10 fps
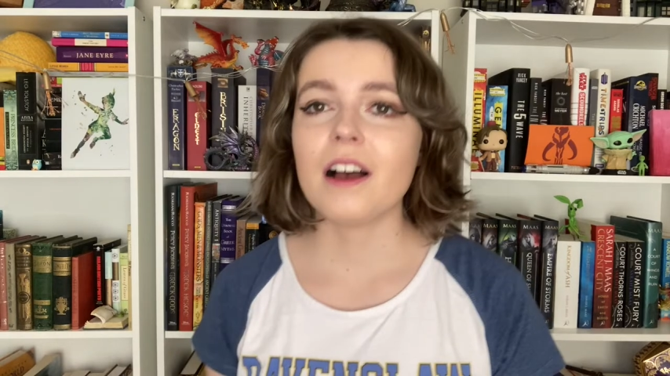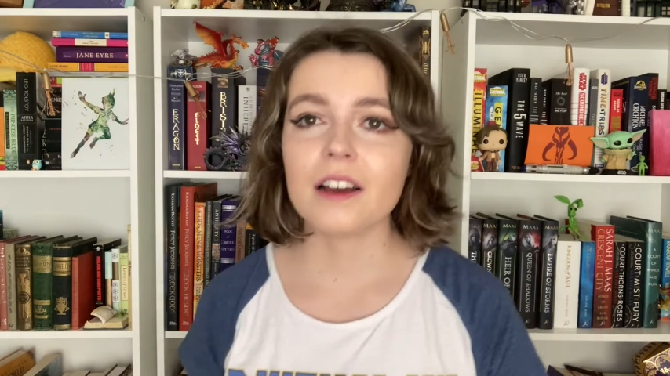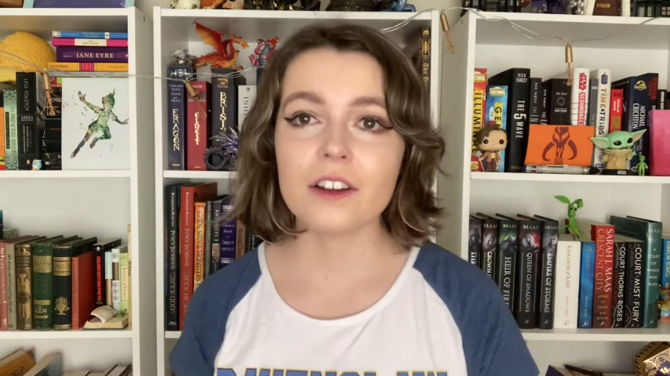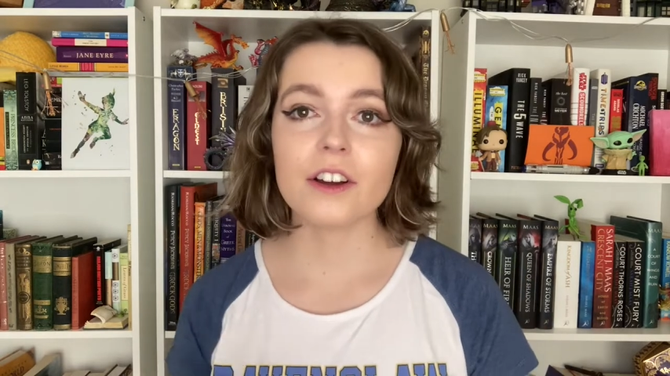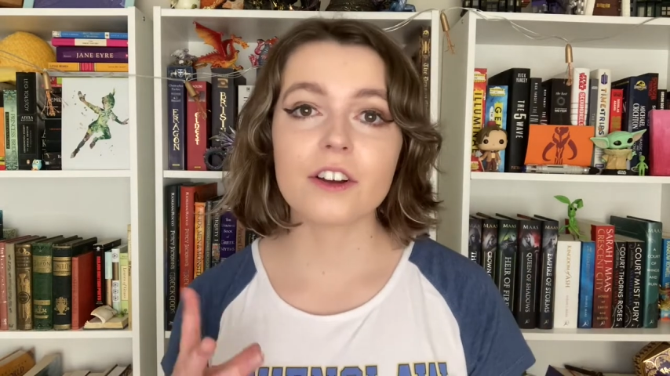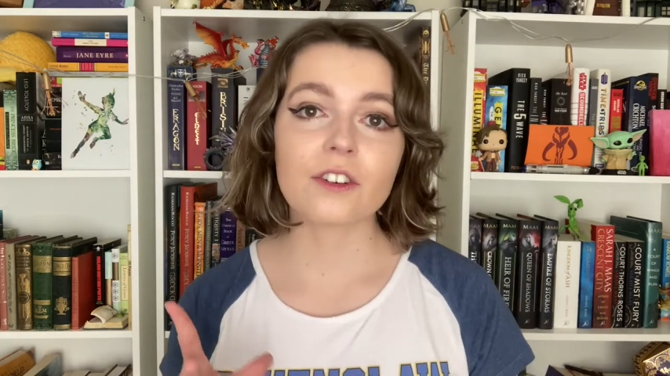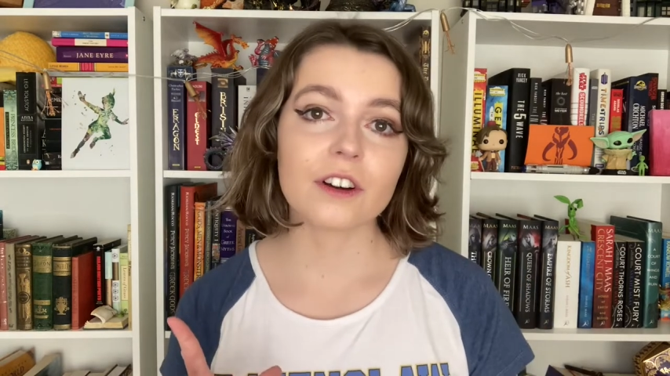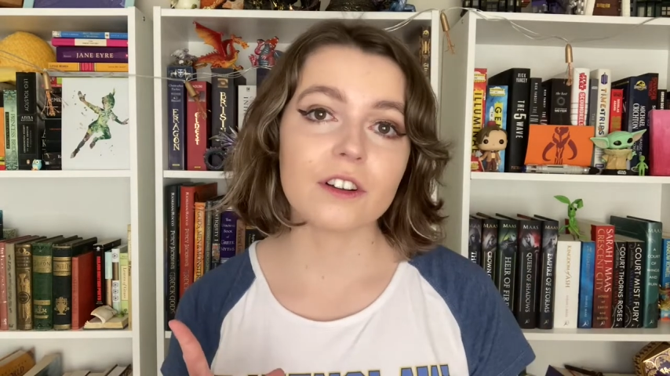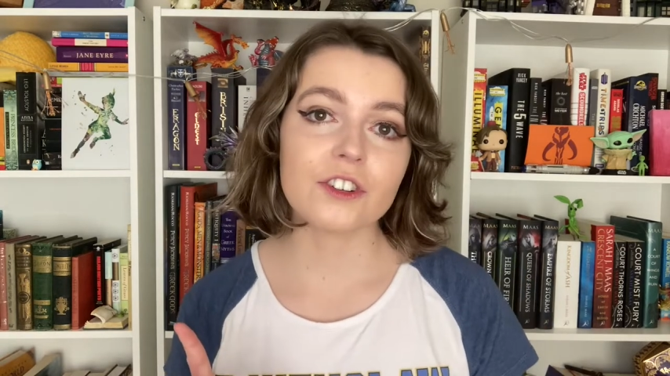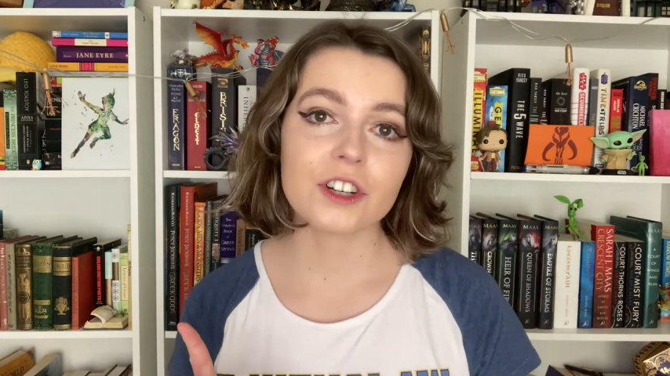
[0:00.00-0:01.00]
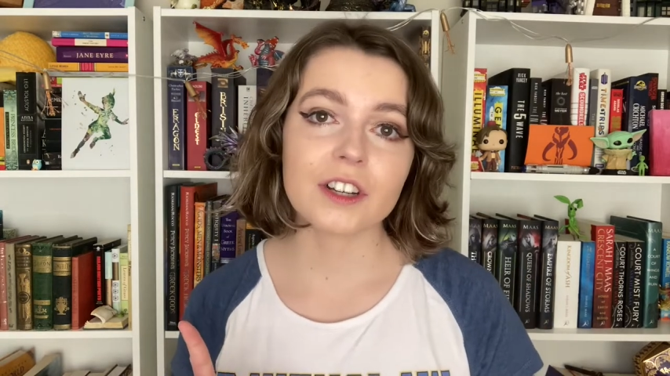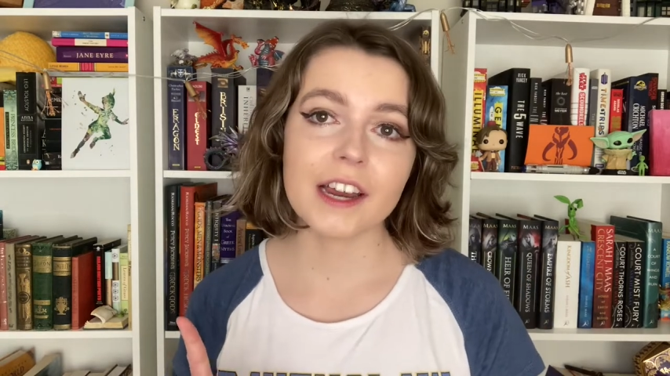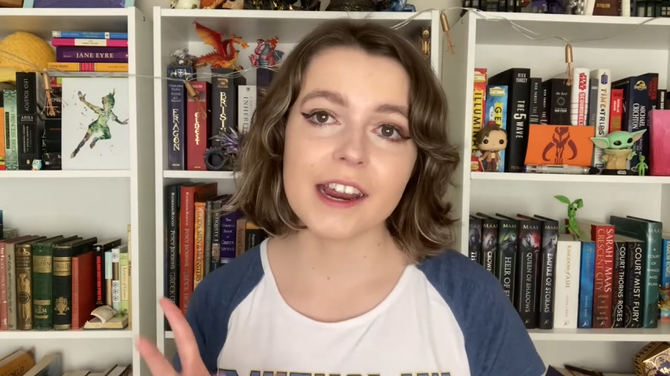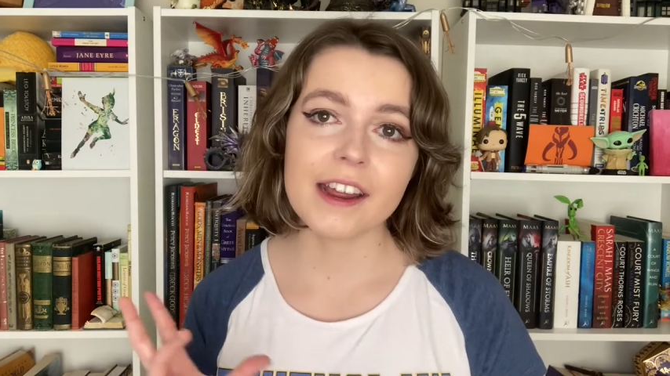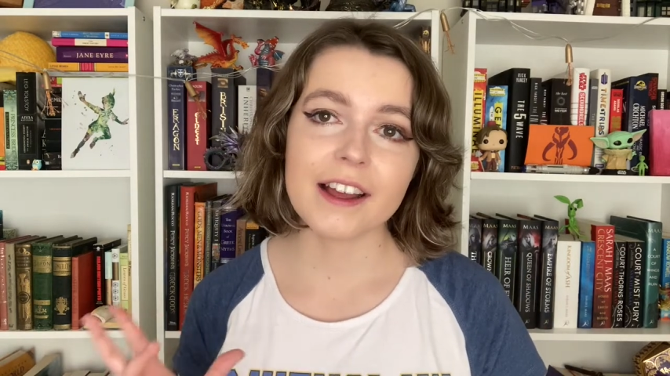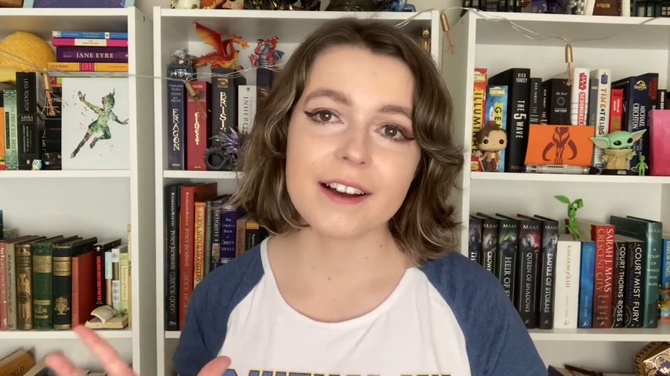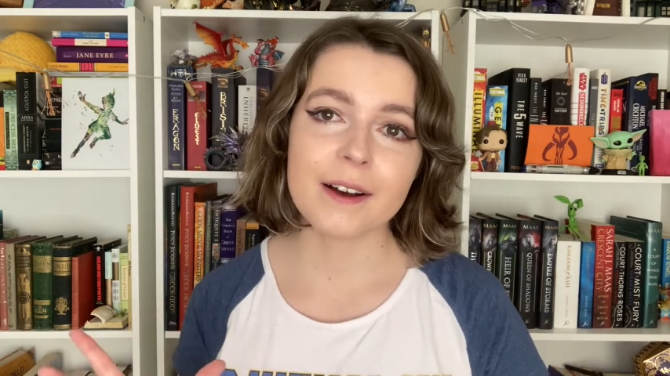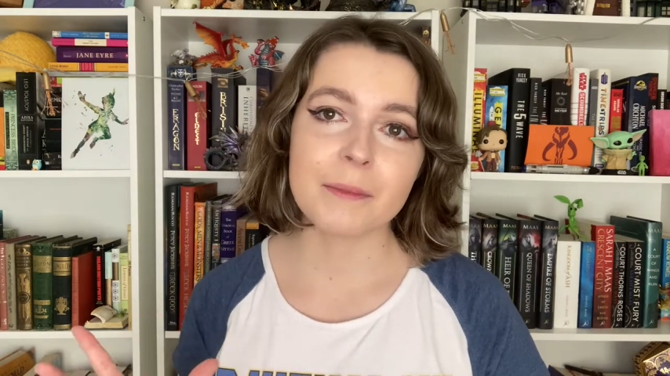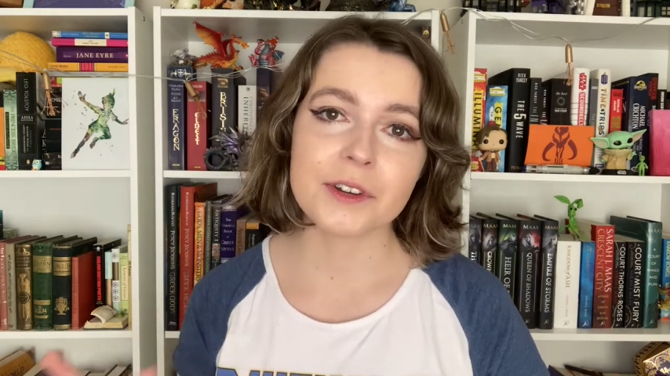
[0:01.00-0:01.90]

I'm gonna go chronologically um,